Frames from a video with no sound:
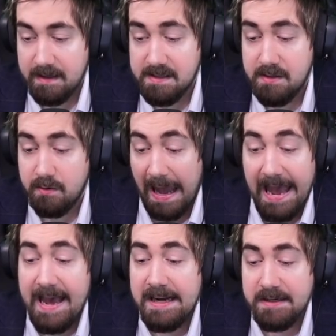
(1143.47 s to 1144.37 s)
this node
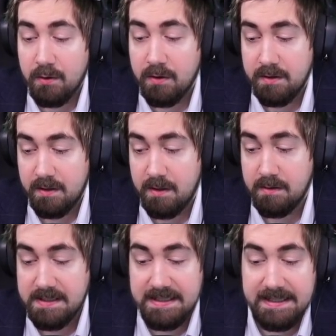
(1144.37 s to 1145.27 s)
and all the
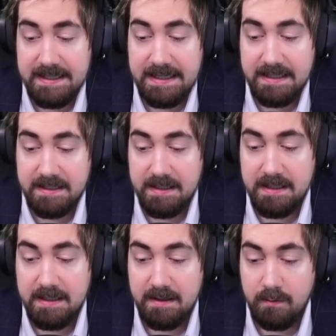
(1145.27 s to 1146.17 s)
nodes leading it
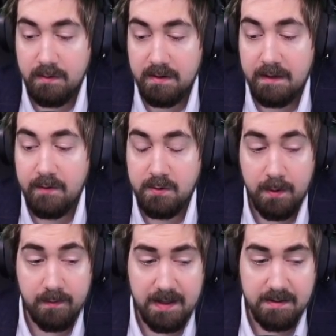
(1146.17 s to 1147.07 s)
will give you
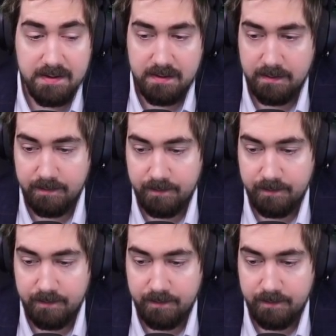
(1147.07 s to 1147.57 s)
12,000.